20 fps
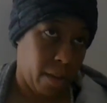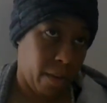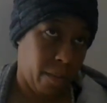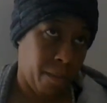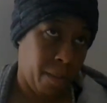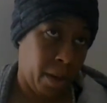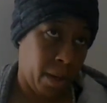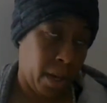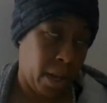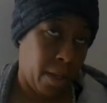
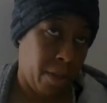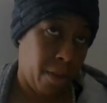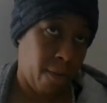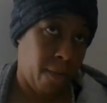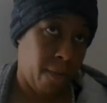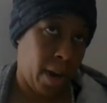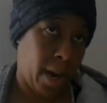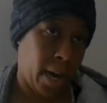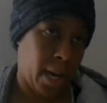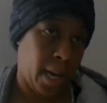Monday through
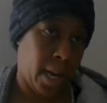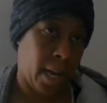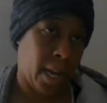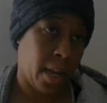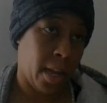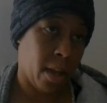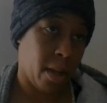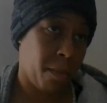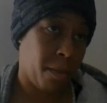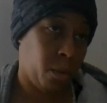
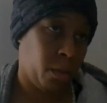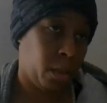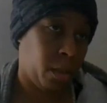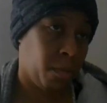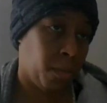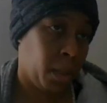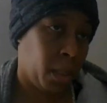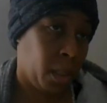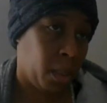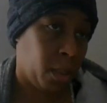Friday, most of
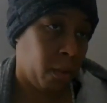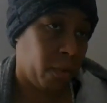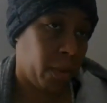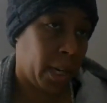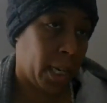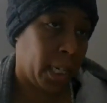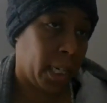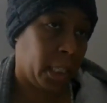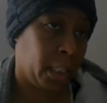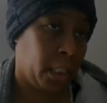Monday through
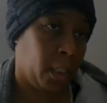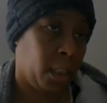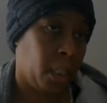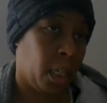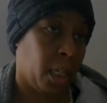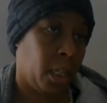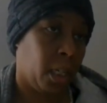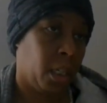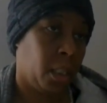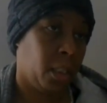Friday, she'd
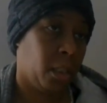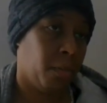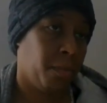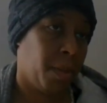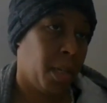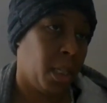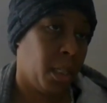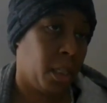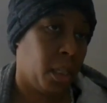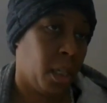get us uh, some
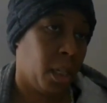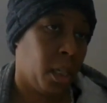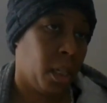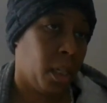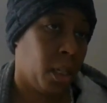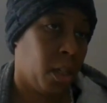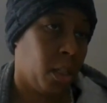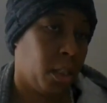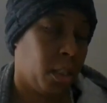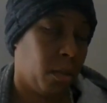
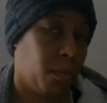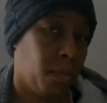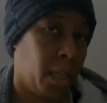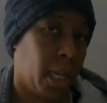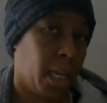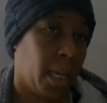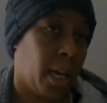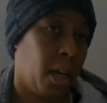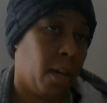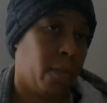pizza or some
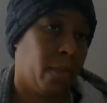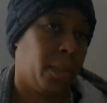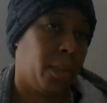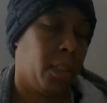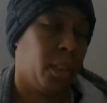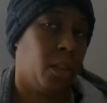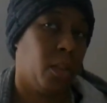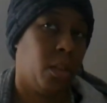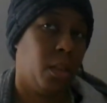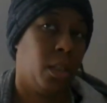takeout
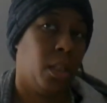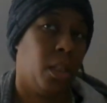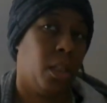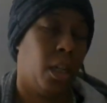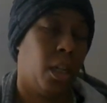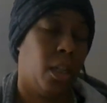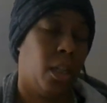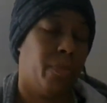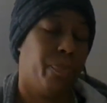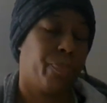food to
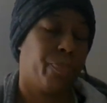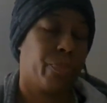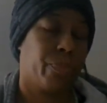our